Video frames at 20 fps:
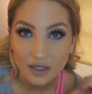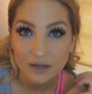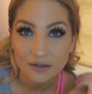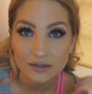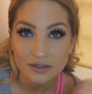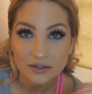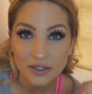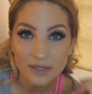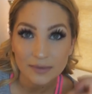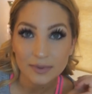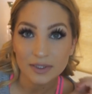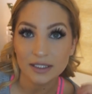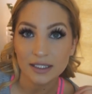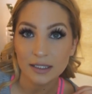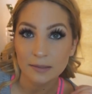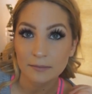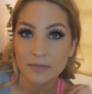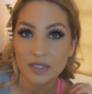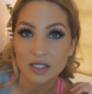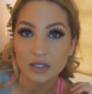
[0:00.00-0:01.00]
Also, I put
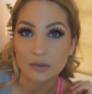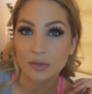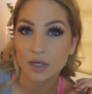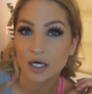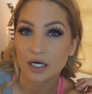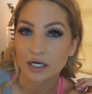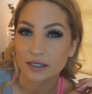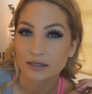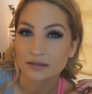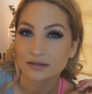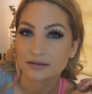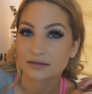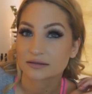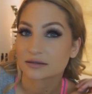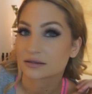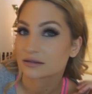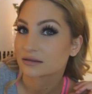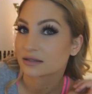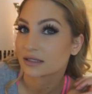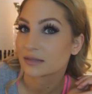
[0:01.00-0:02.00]
like a middle part.
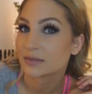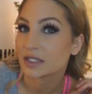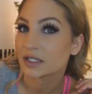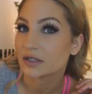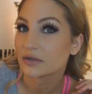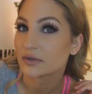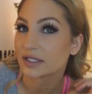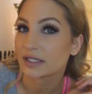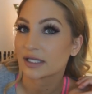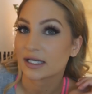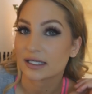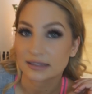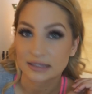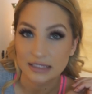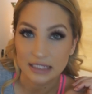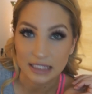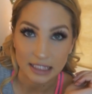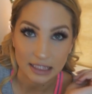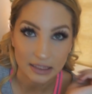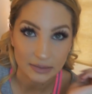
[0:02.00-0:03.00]
Let me know what you guys
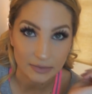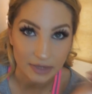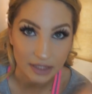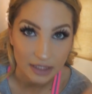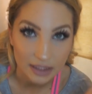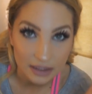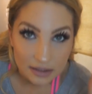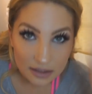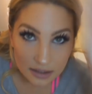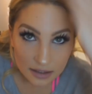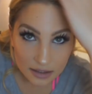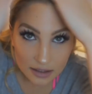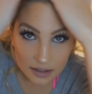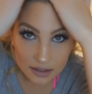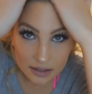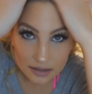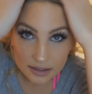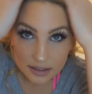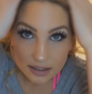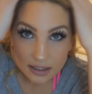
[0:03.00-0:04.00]
think, but
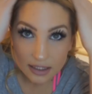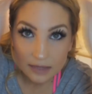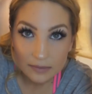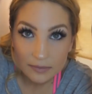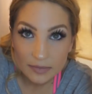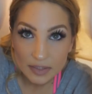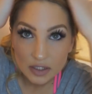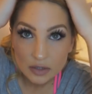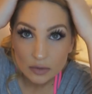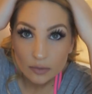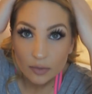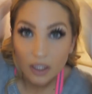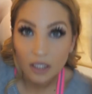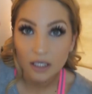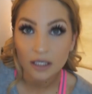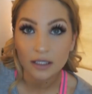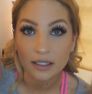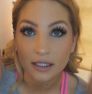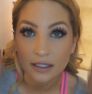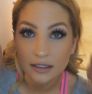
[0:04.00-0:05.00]
did like a middle
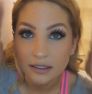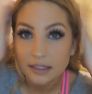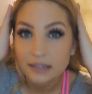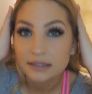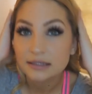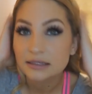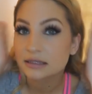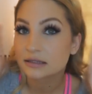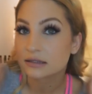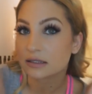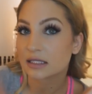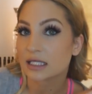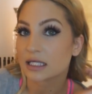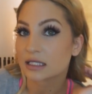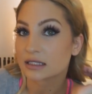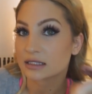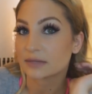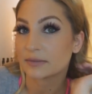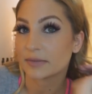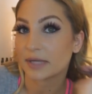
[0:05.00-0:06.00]
part and I like
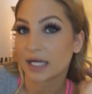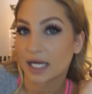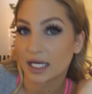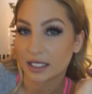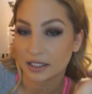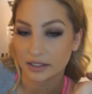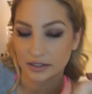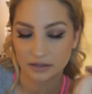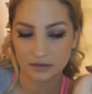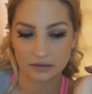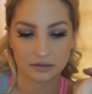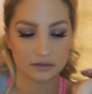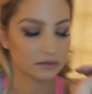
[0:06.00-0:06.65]
sleeked it back.